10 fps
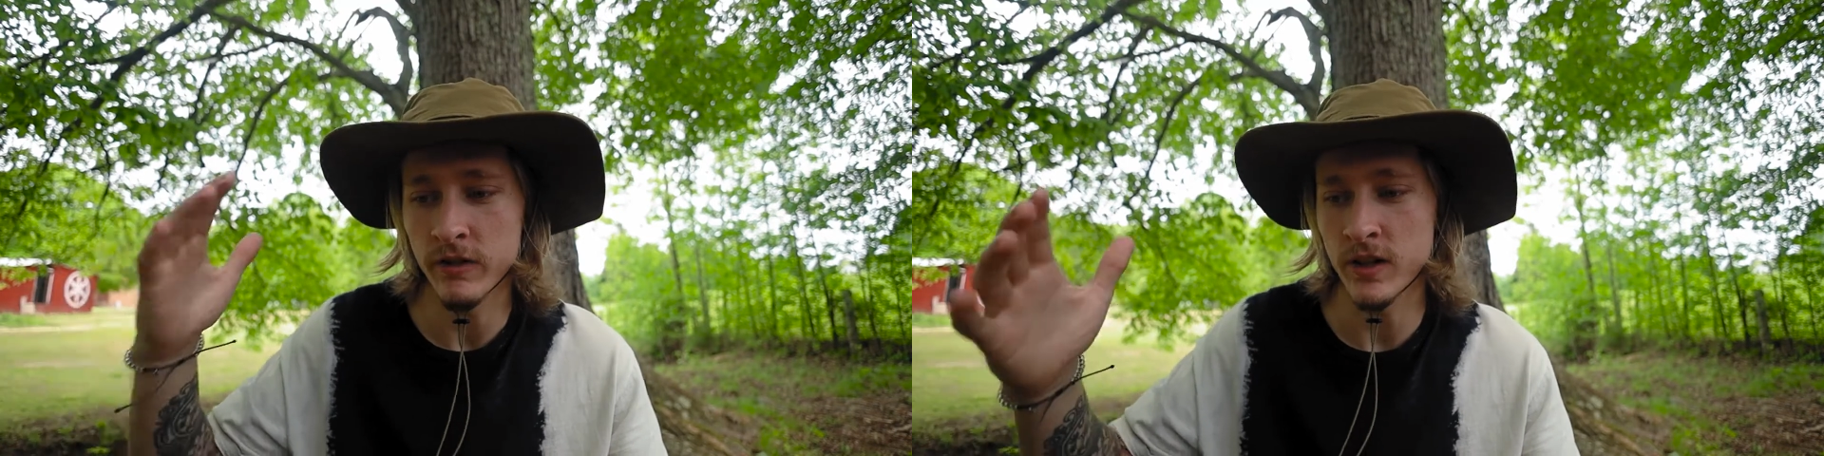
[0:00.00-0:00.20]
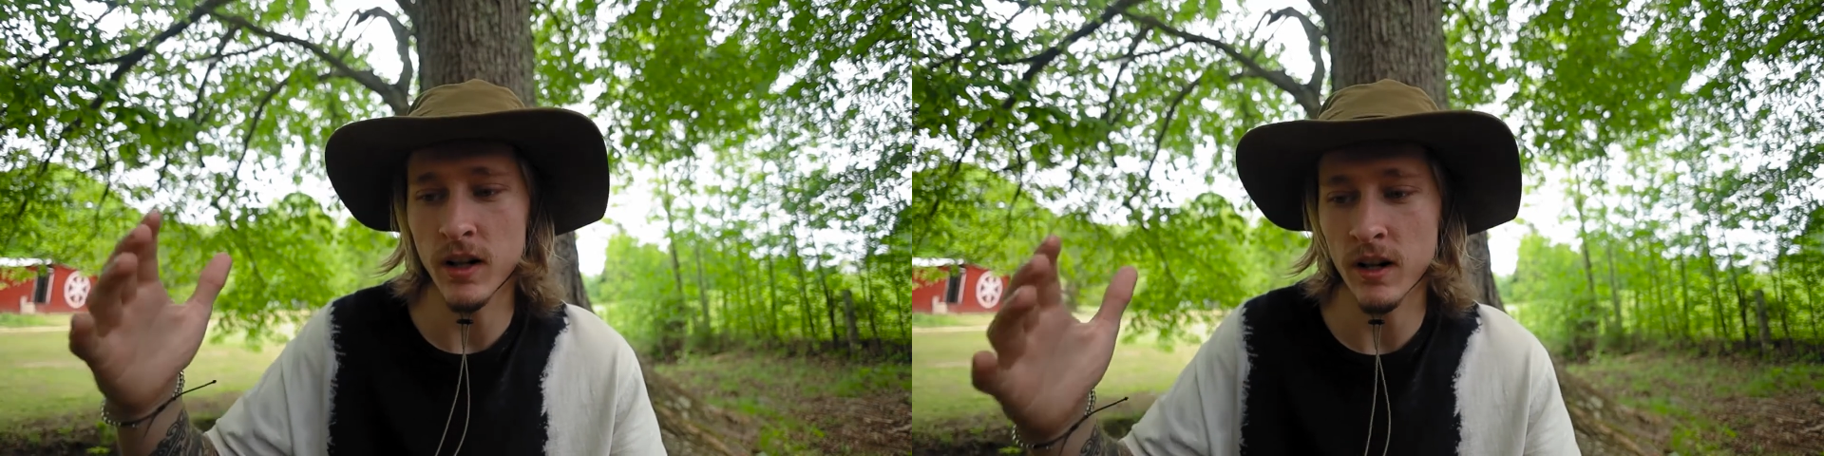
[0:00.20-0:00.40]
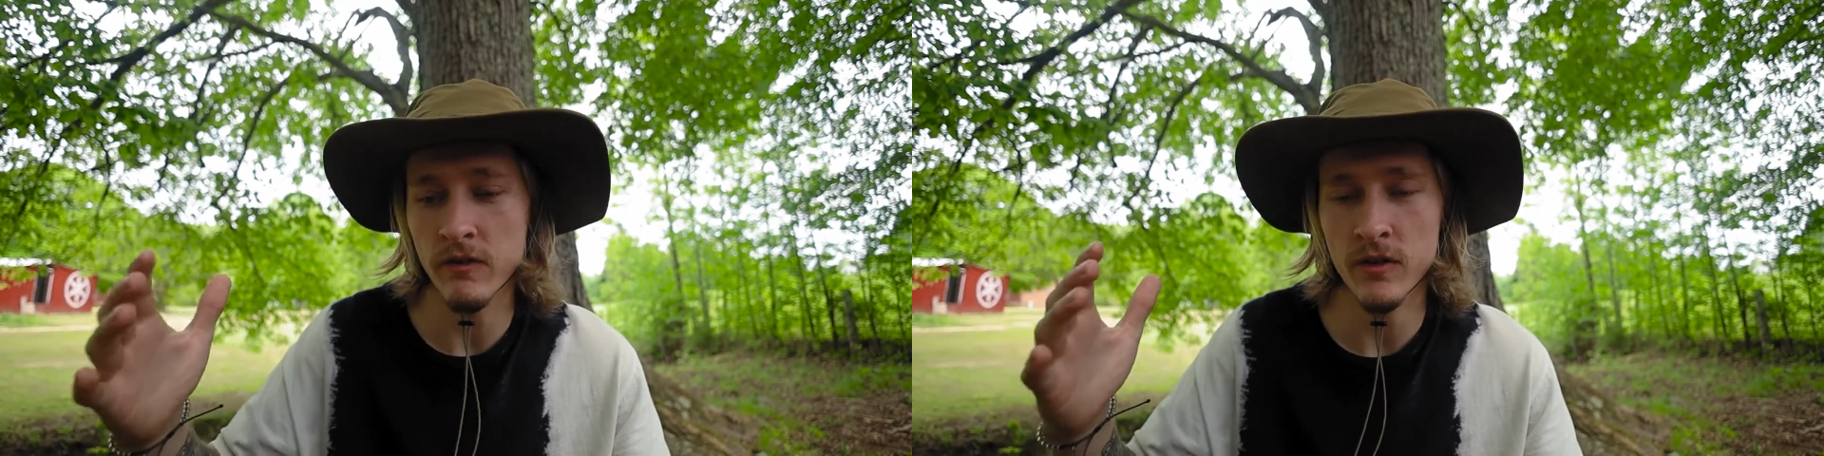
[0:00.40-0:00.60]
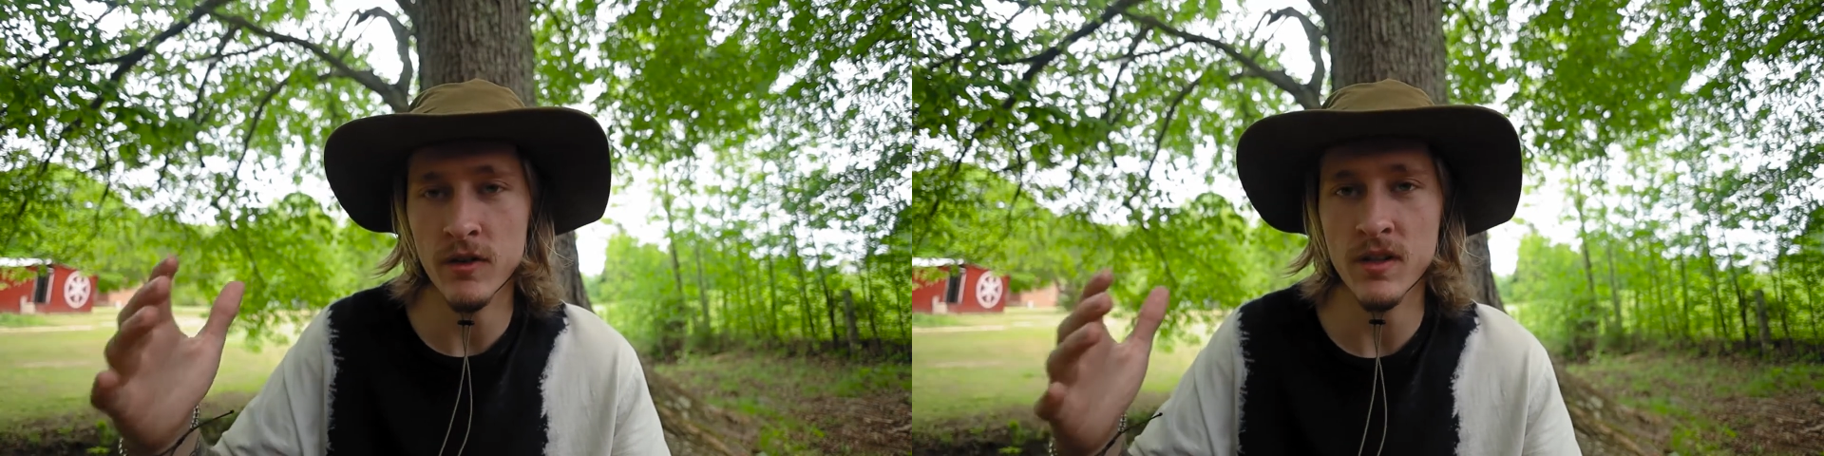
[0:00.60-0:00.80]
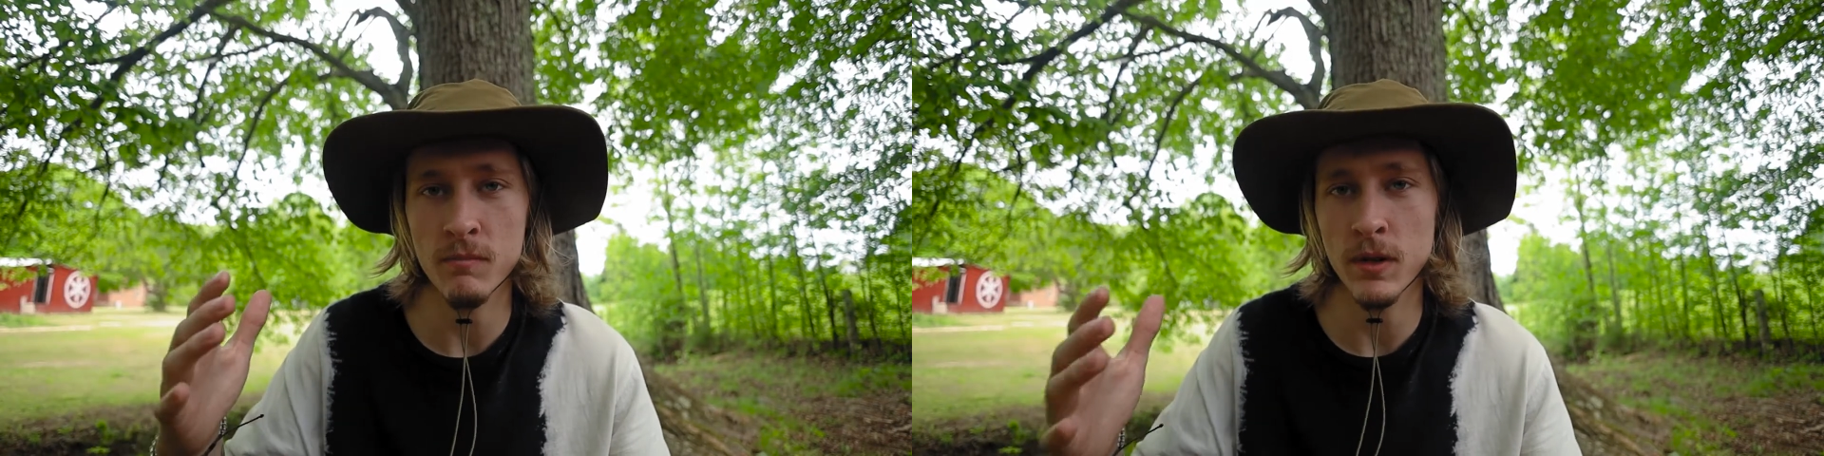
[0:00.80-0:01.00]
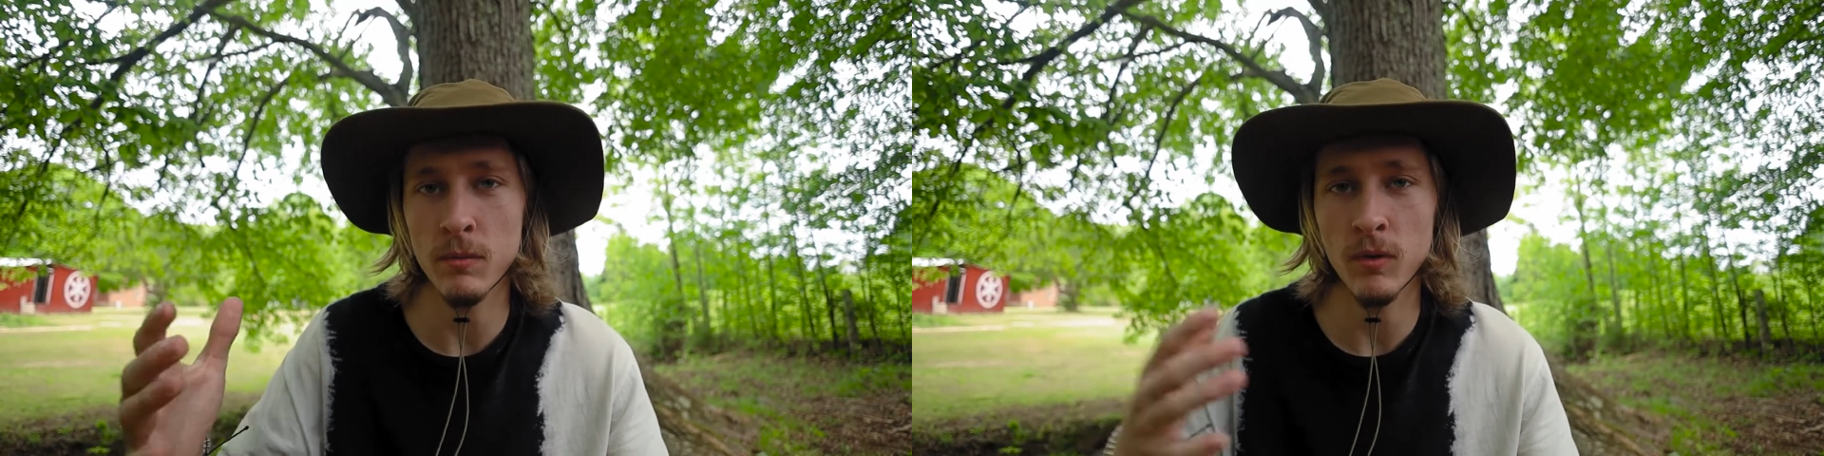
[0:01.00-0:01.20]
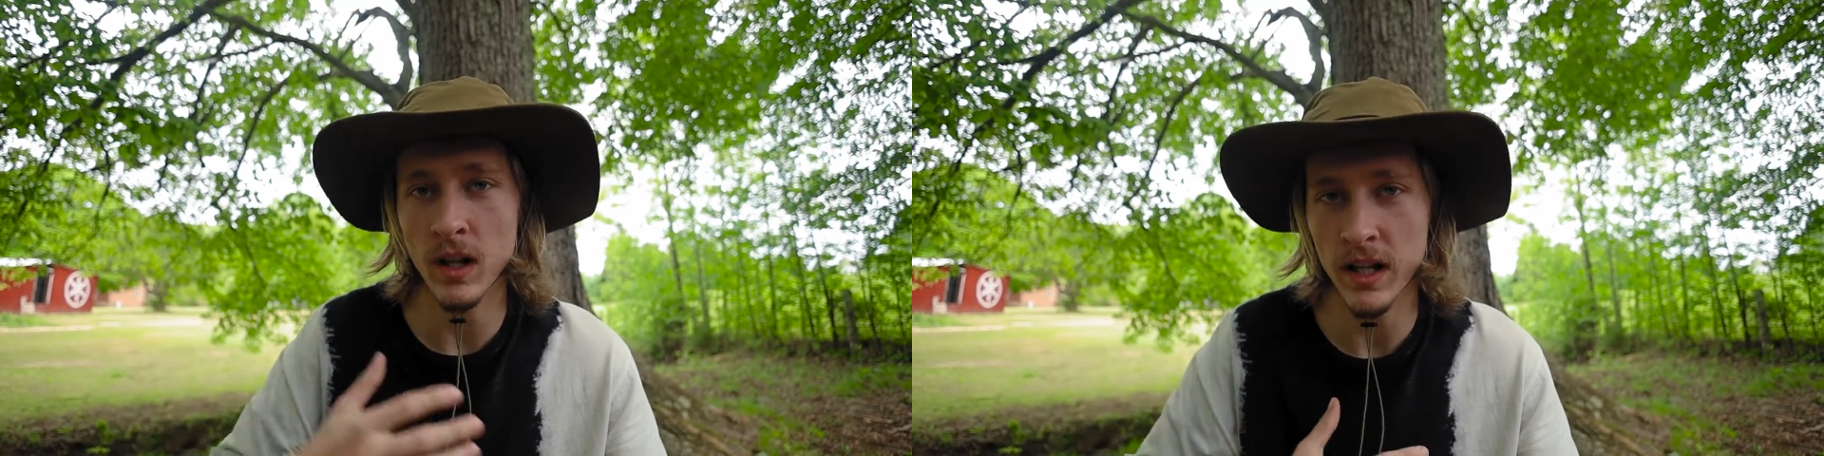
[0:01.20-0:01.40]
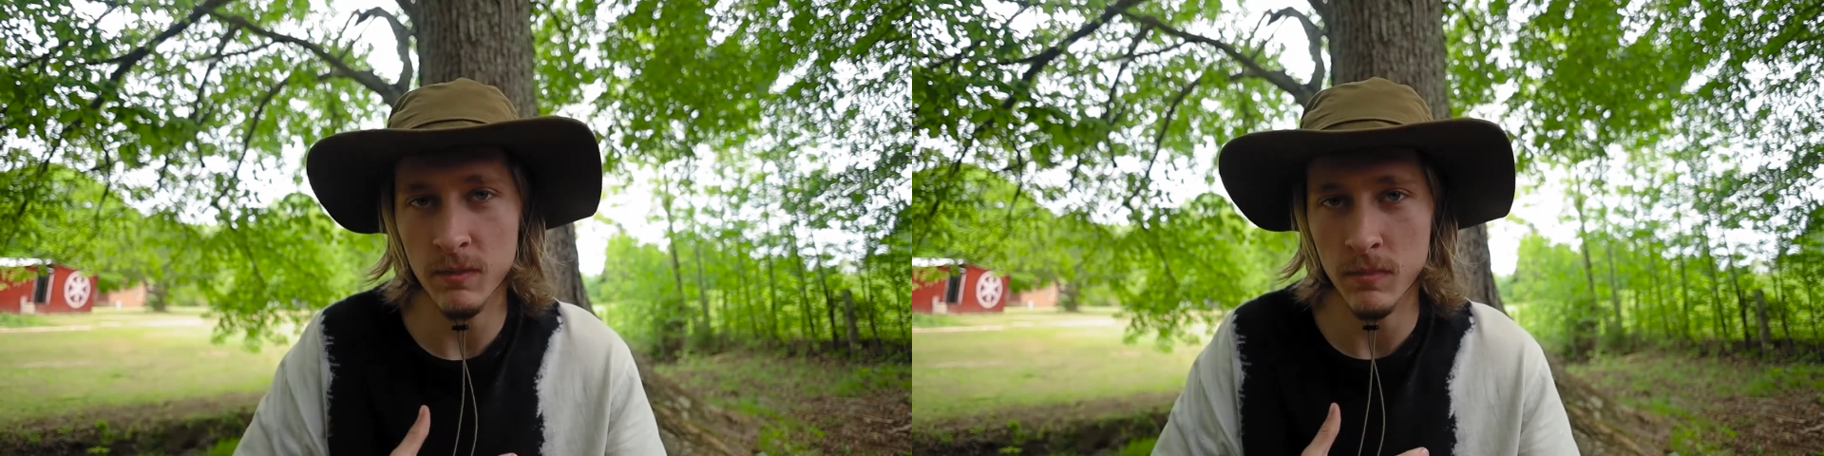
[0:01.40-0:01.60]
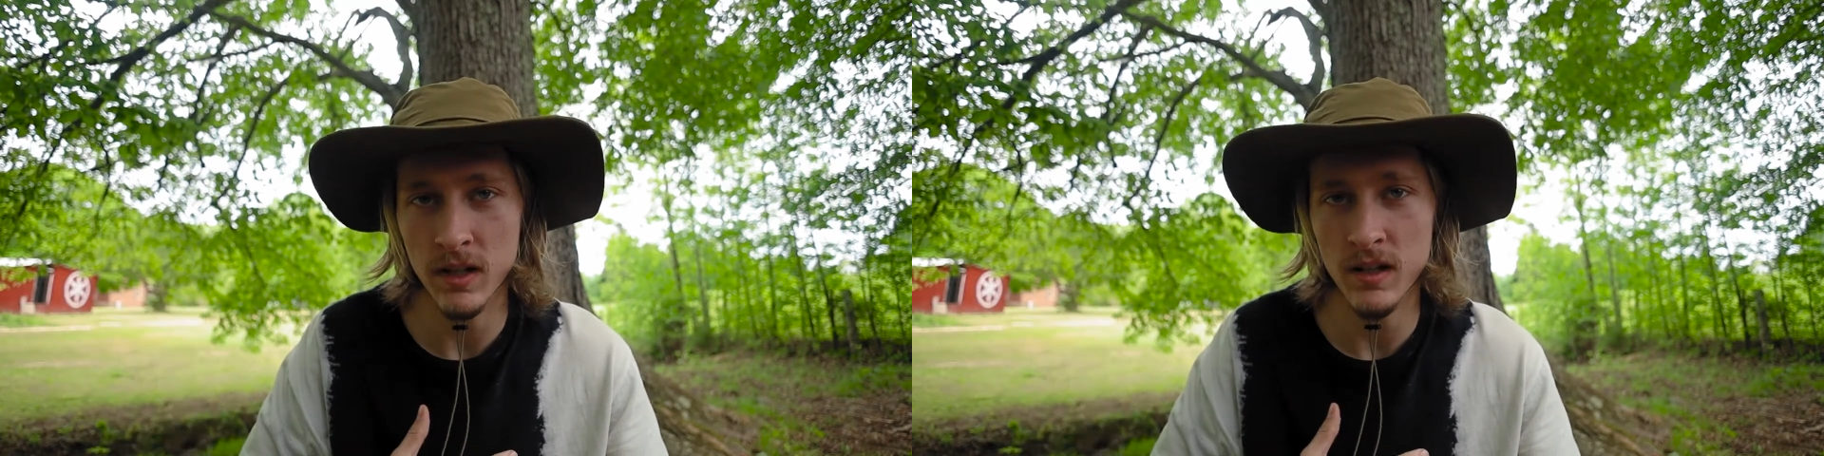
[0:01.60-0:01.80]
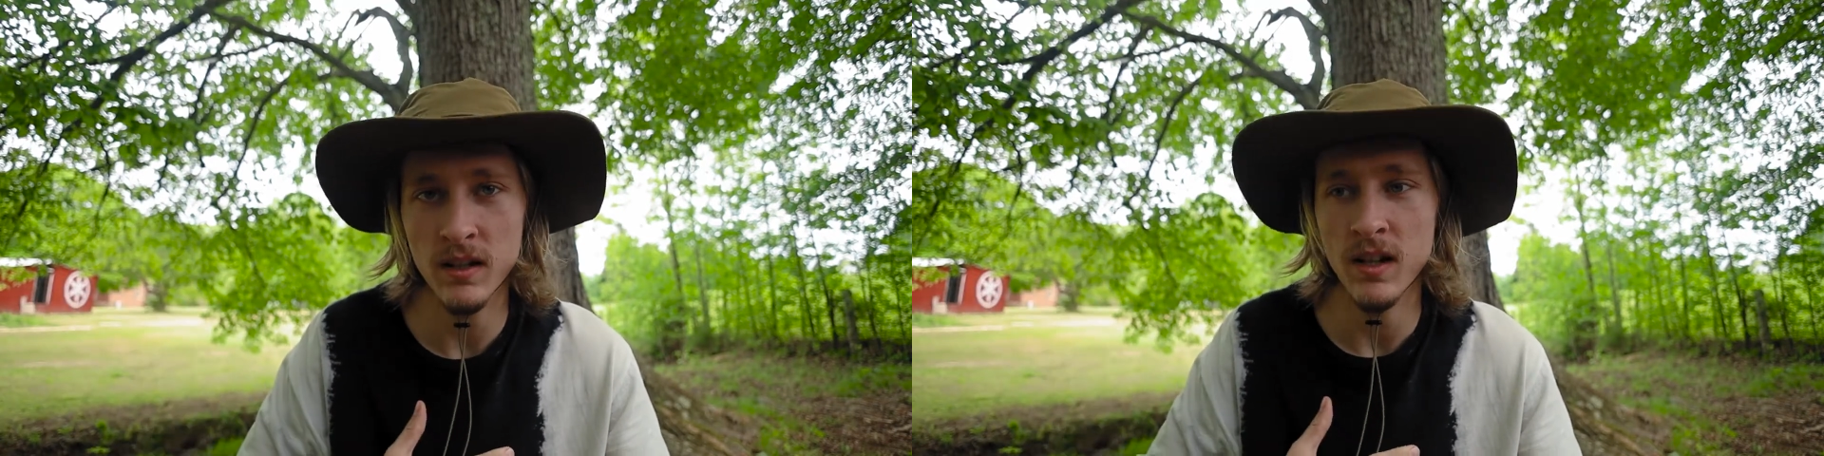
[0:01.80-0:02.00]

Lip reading: photographers and people like me